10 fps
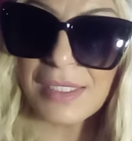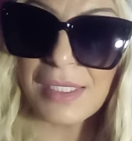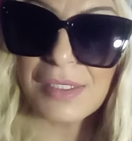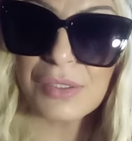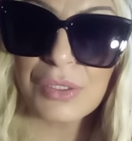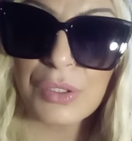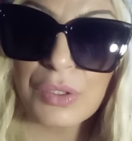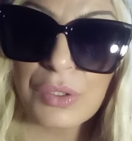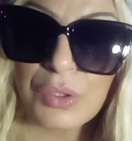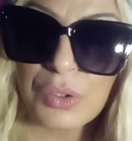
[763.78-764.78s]
is
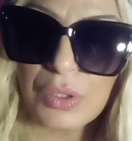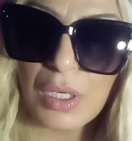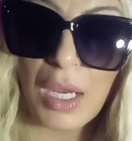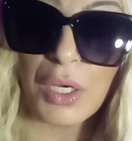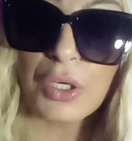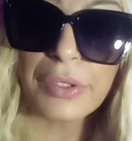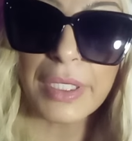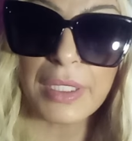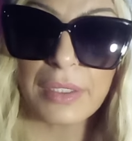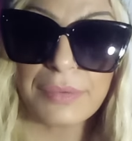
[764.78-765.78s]
uh,
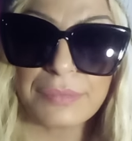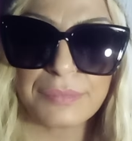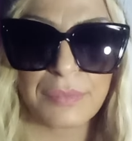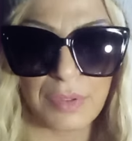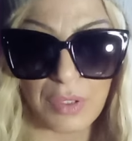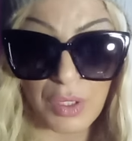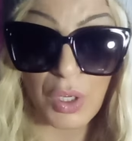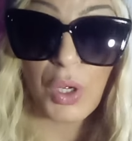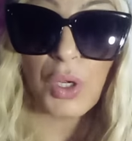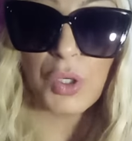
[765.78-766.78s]
Greek.
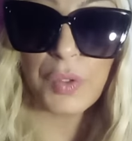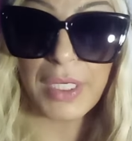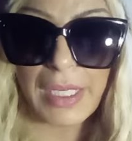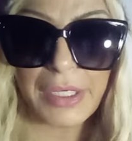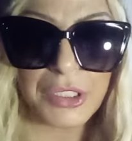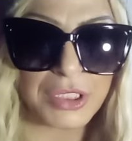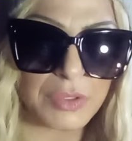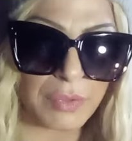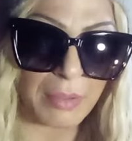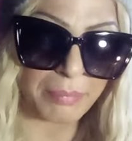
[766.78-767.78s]
Greek energy is what I'm